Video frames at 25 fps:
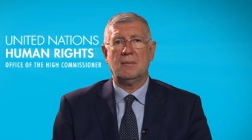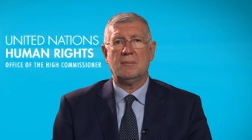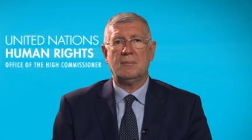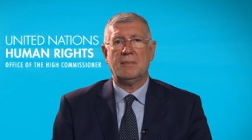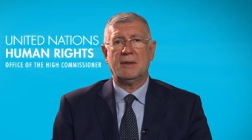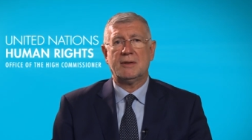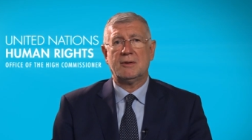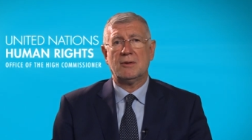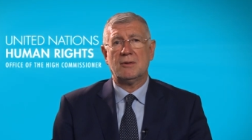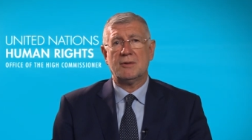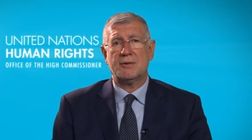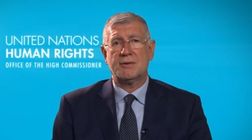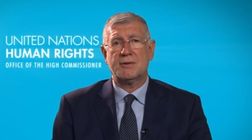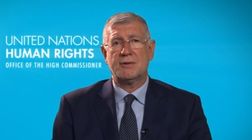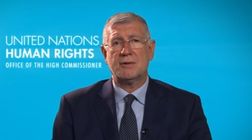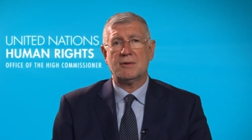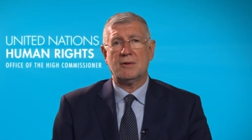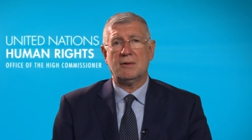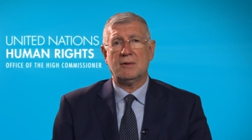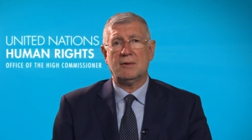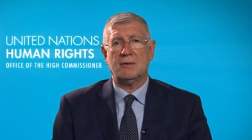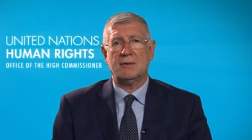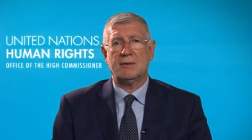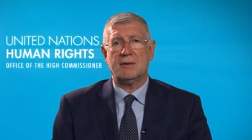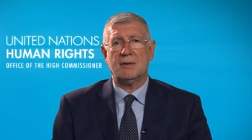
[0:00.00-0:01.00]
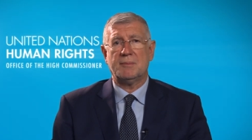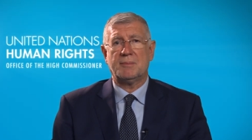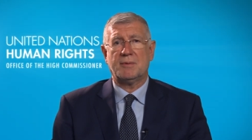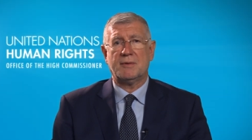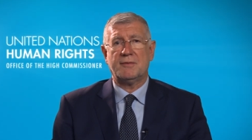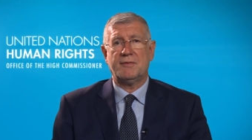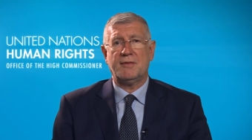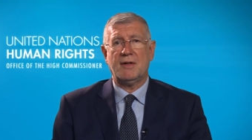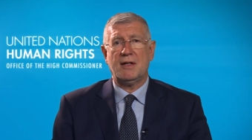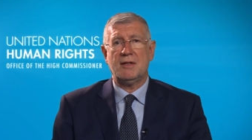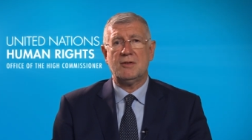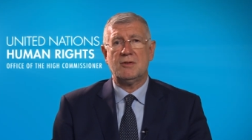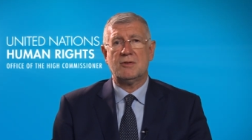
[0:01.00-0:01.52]
but also the
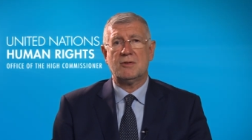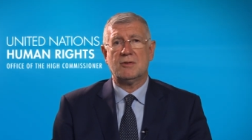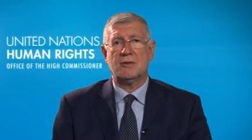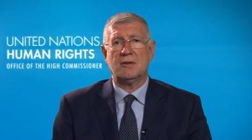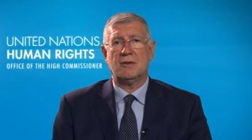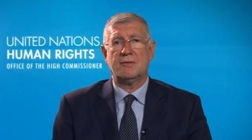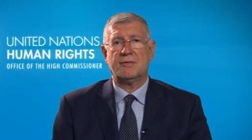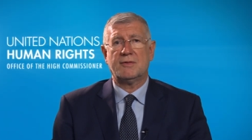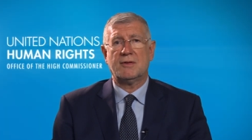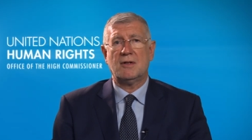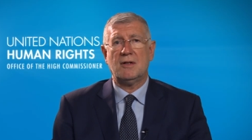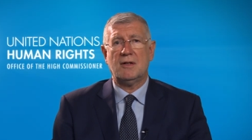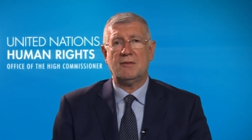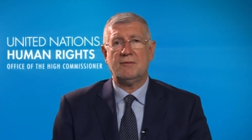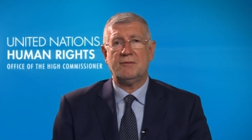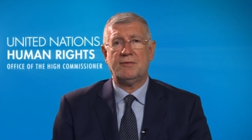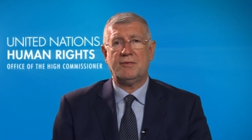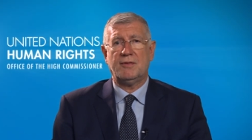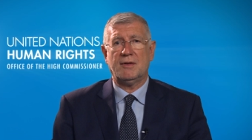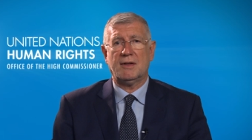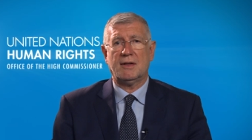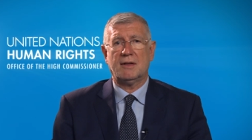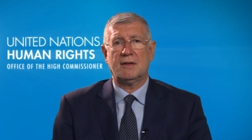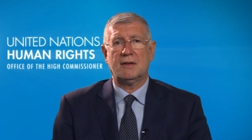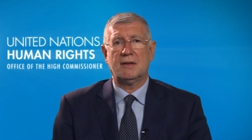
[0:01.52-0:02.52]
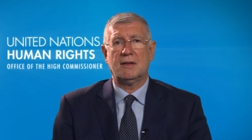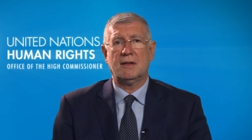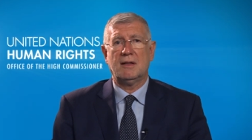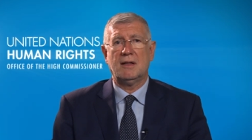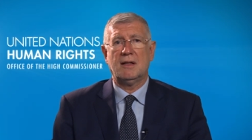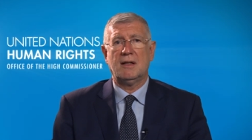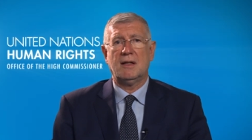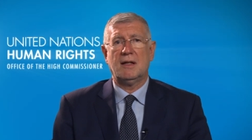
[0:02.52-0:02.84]
prevention of conflict